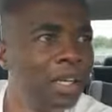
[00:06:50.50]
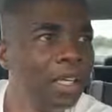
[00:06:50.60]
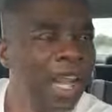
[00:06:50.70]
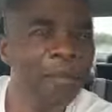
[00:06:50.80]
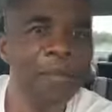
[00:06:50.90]

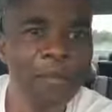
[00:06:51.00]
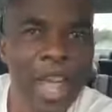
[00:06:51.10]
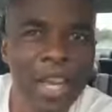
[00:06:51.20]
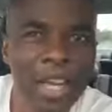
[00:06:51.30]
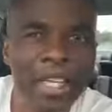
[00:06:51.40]

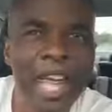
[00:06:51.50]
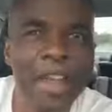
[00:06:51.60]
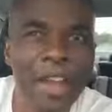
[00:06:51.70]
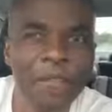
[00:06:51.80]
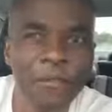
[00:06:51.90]

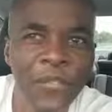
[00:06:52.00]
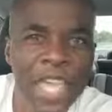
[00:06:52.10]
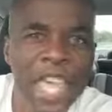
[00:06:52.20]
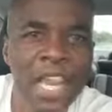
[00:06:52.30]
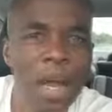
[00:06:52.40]
that
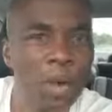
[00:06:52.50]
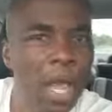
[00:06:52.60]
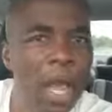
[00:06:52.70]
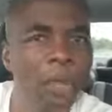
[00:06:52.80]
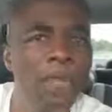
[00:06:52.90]
feed on
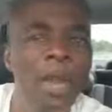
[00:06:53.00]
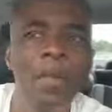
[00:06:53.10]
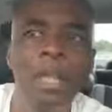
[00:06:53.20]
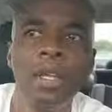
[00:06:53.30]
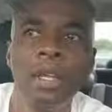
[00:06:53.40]
our
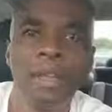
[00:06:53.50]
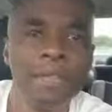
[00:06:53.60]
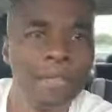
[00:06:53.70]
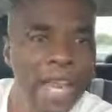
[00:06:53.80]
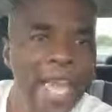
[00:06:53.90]
very
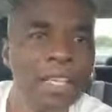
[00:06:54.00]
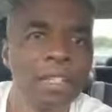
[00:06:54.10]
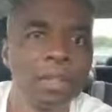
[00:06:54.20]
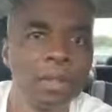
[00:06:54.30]
flesh.